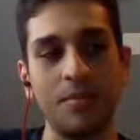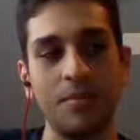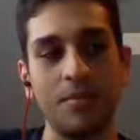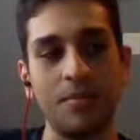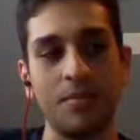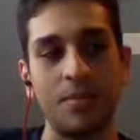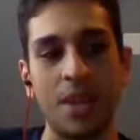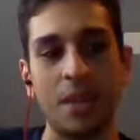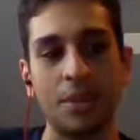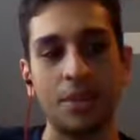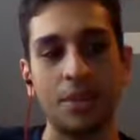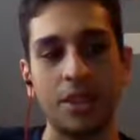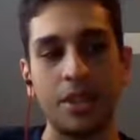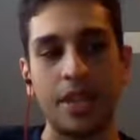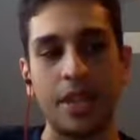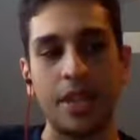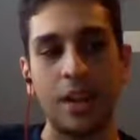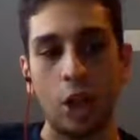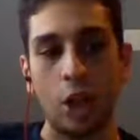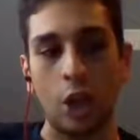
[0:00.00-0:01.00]
be able to
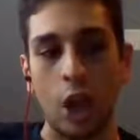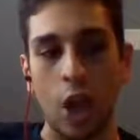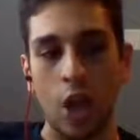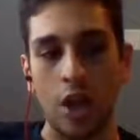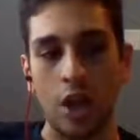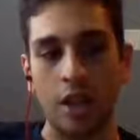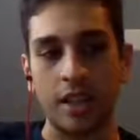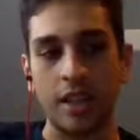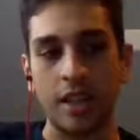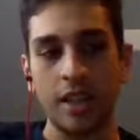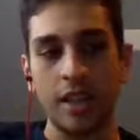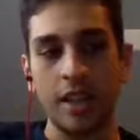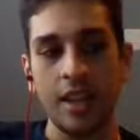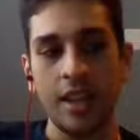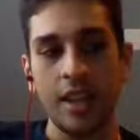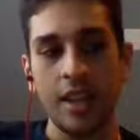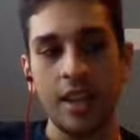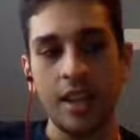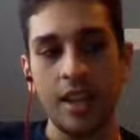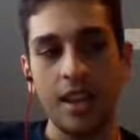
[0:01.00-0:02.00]
get along
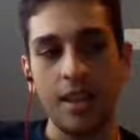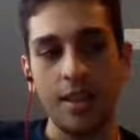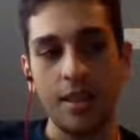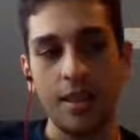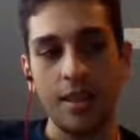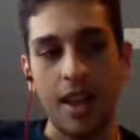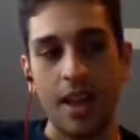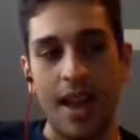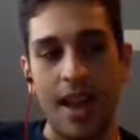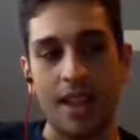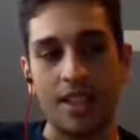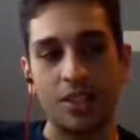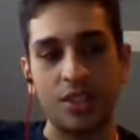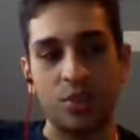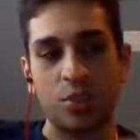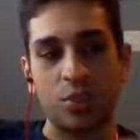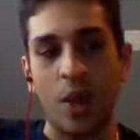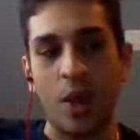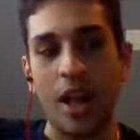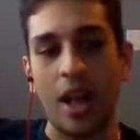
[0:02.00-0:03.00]
as
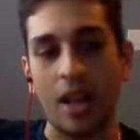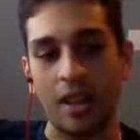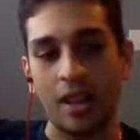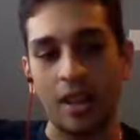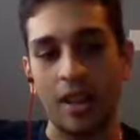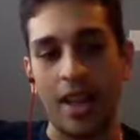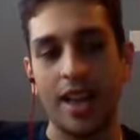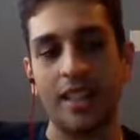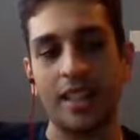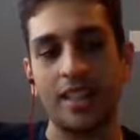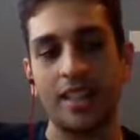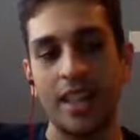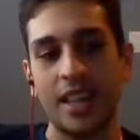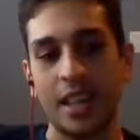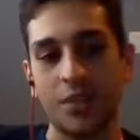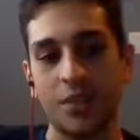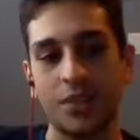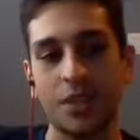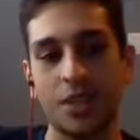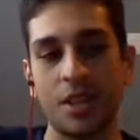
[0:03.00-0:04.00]
well as like
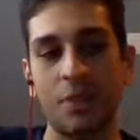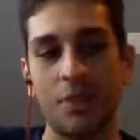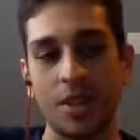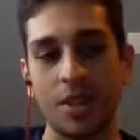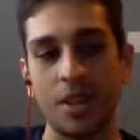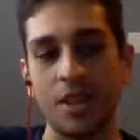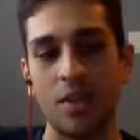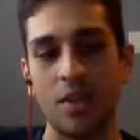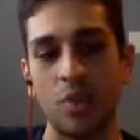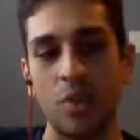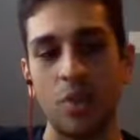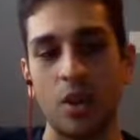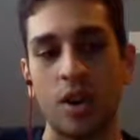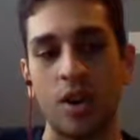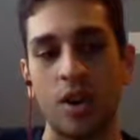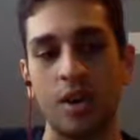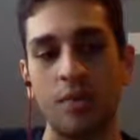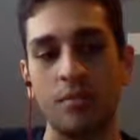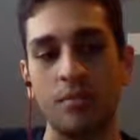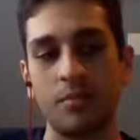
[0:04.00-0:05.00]
if somebody
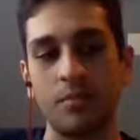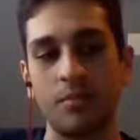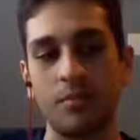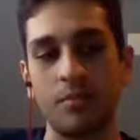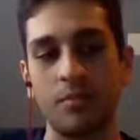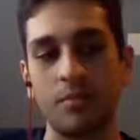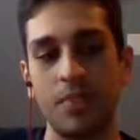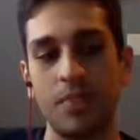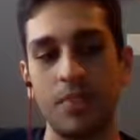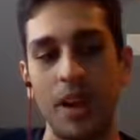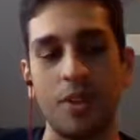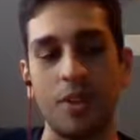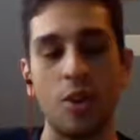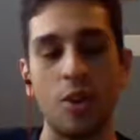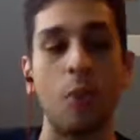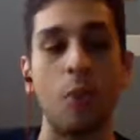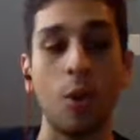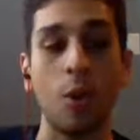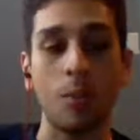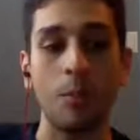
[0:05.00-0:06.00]
were, I don't know,
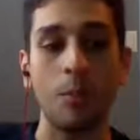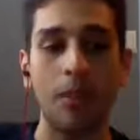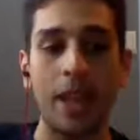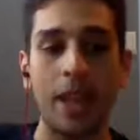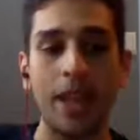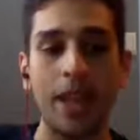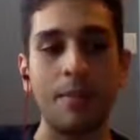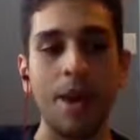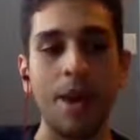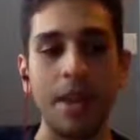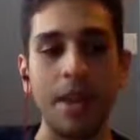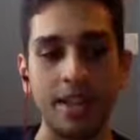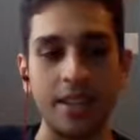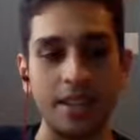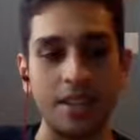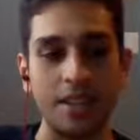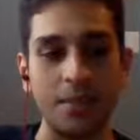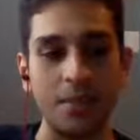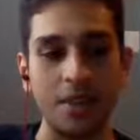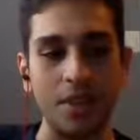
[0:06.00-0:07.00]
more like-minded
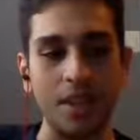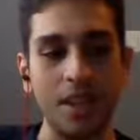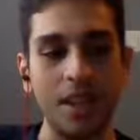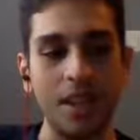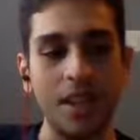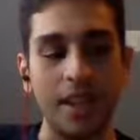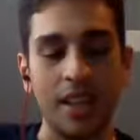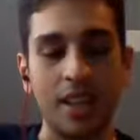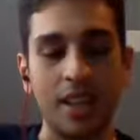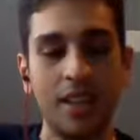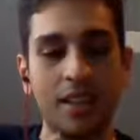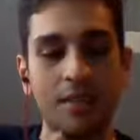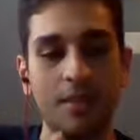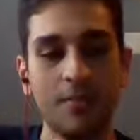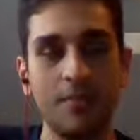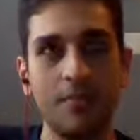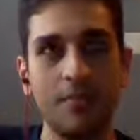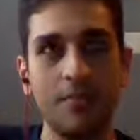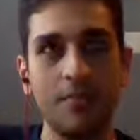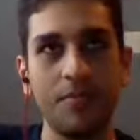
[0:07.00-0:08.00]
to me. Like,
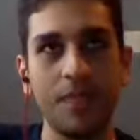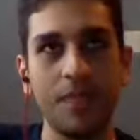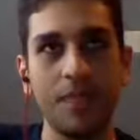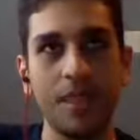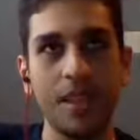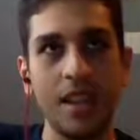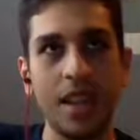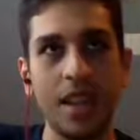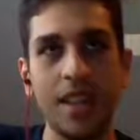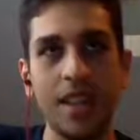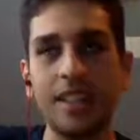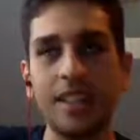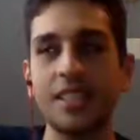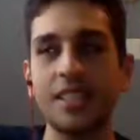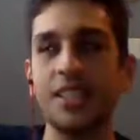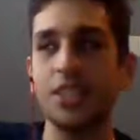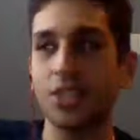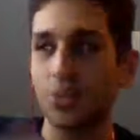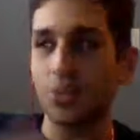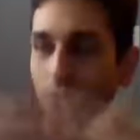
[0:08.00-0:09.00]
and that's
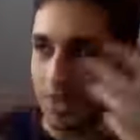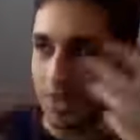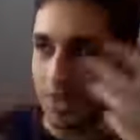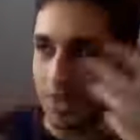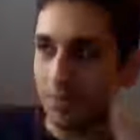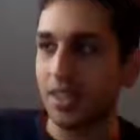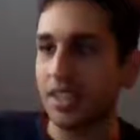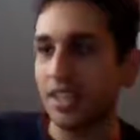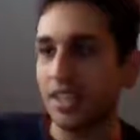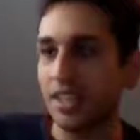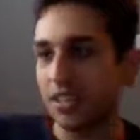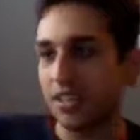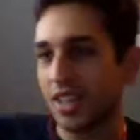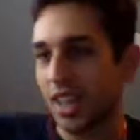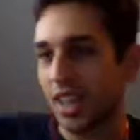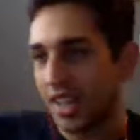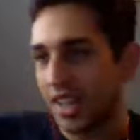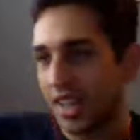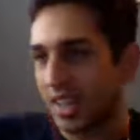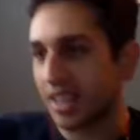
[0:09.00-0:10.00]
just sort of something that sounds kind
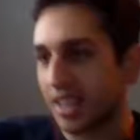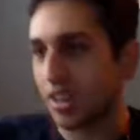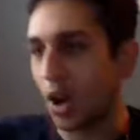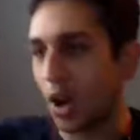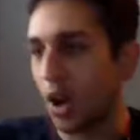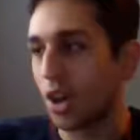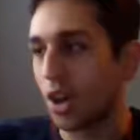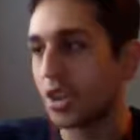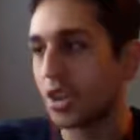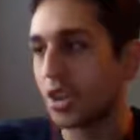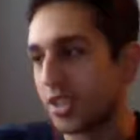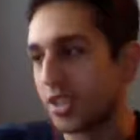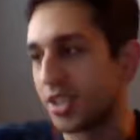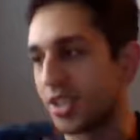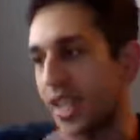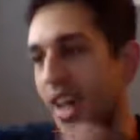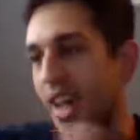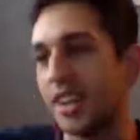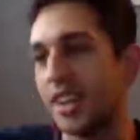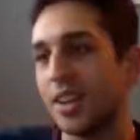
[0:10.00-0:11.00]
of like harsh and
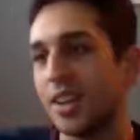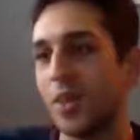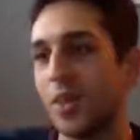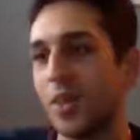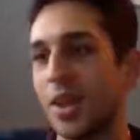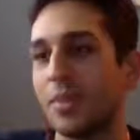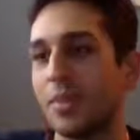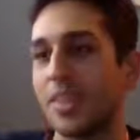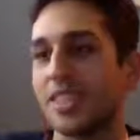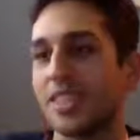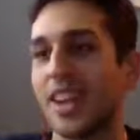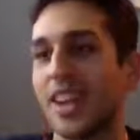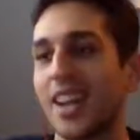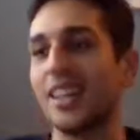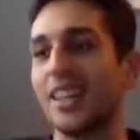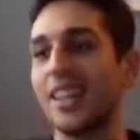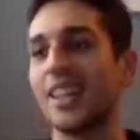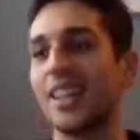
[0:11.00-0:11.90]
sad in a way, but it's kind of like